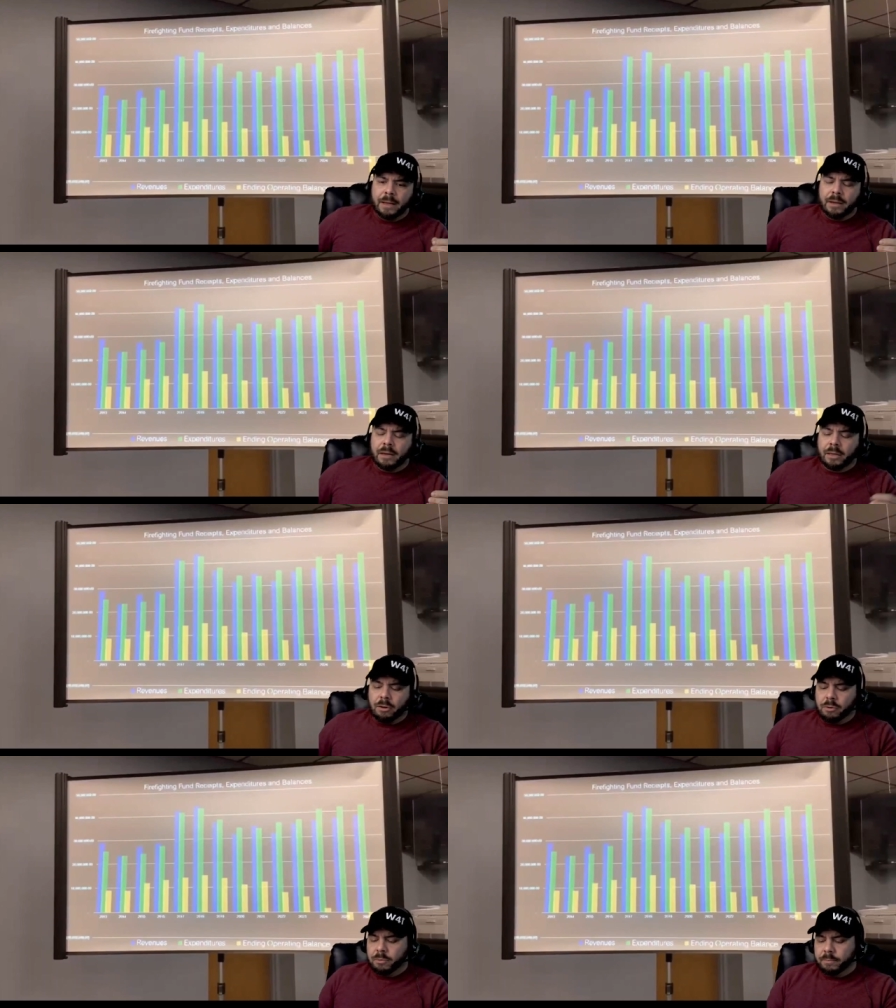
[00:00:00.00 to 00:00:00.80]

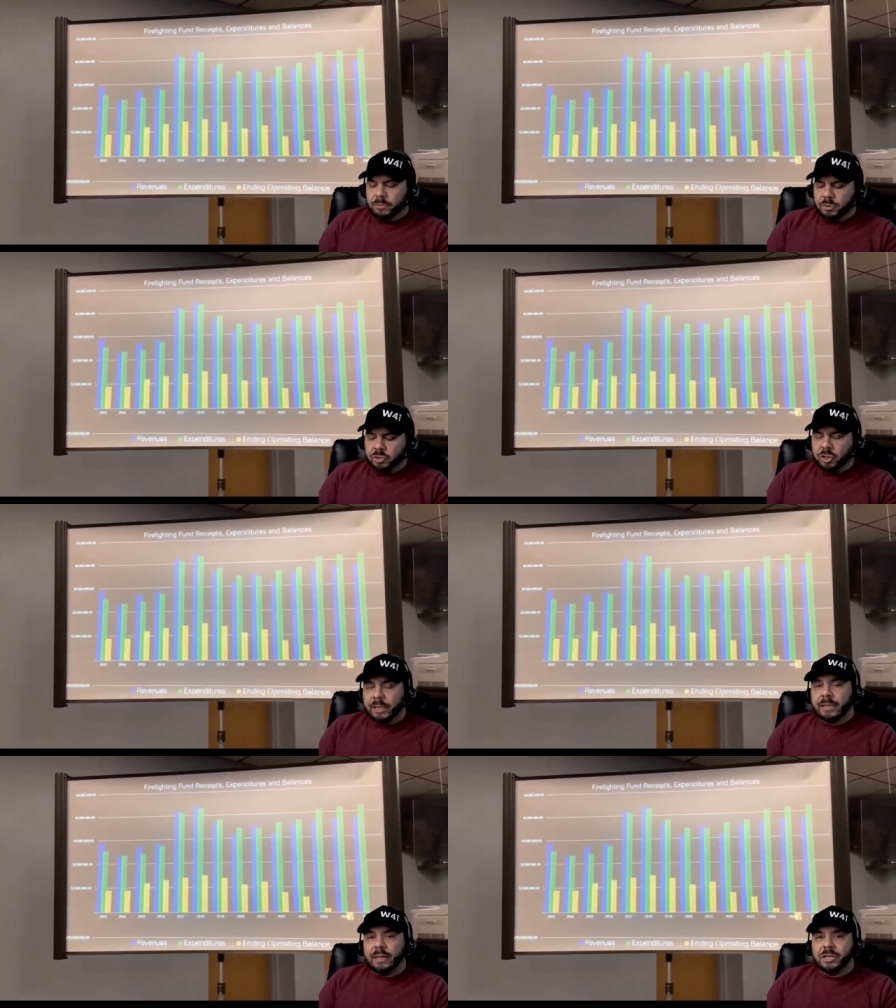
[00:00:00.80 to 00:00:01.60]
So,
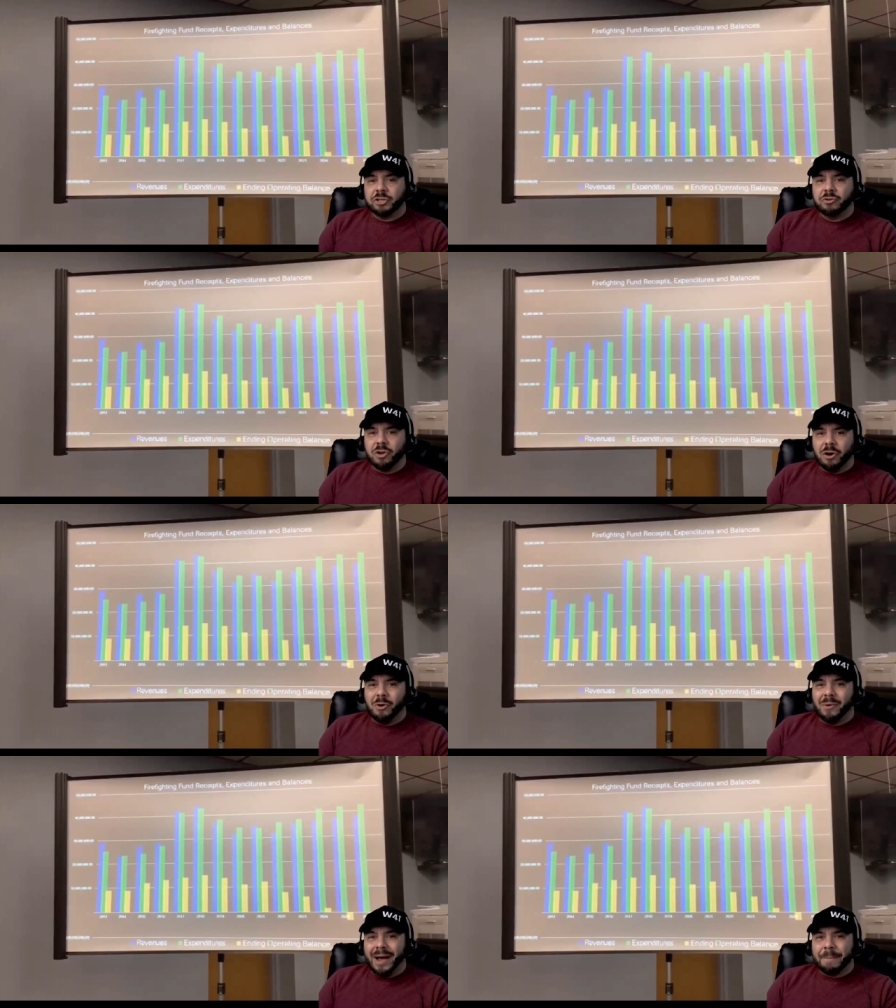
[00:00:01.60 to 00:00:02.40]
just to let you
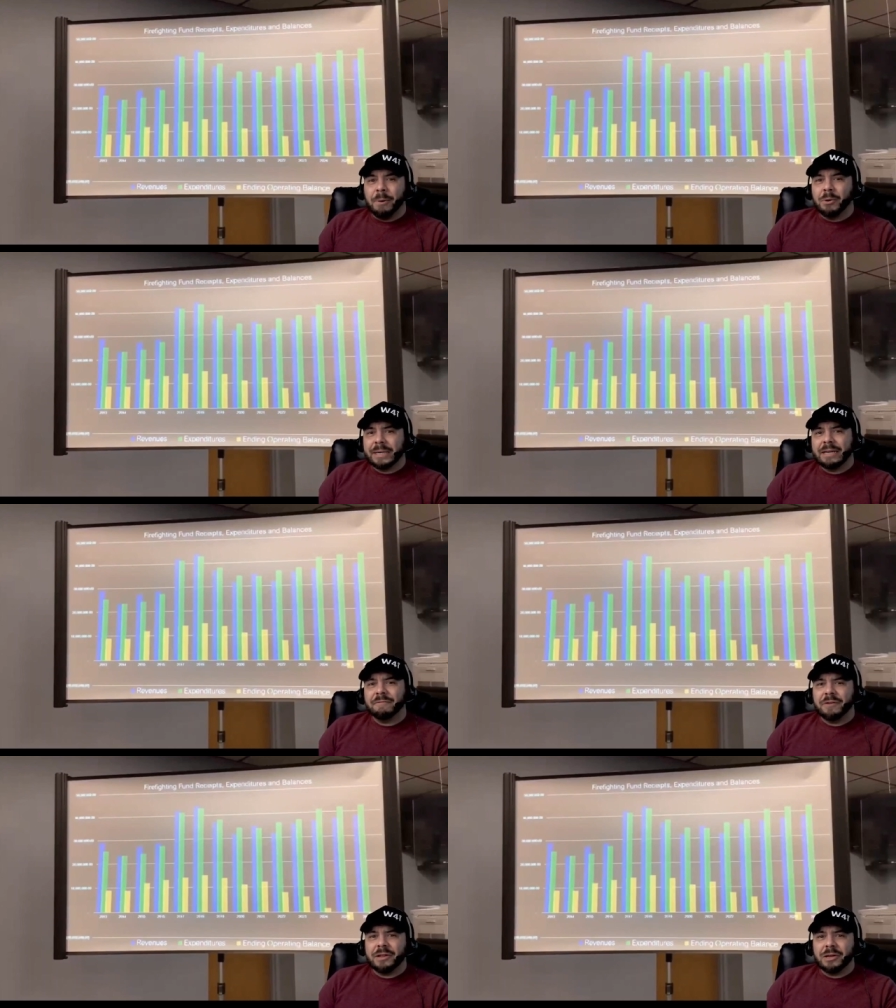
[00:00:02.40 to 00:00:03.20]
know, I posted a
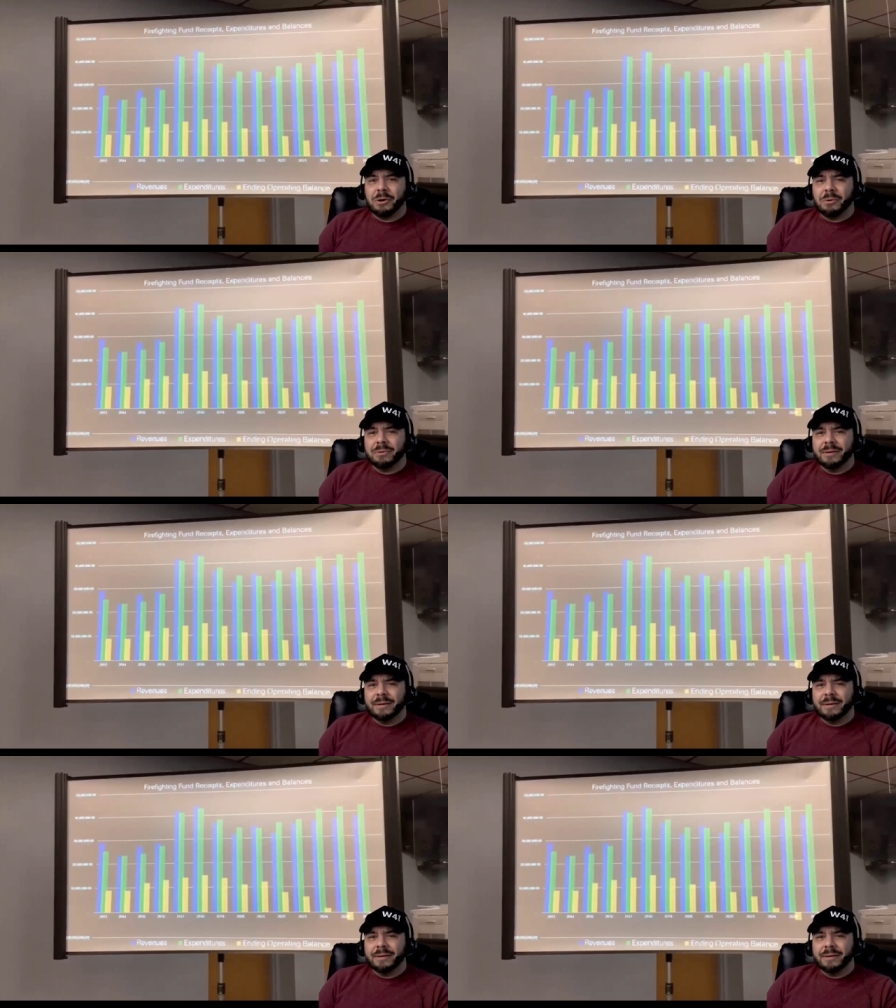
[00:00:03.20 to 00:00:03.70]
video.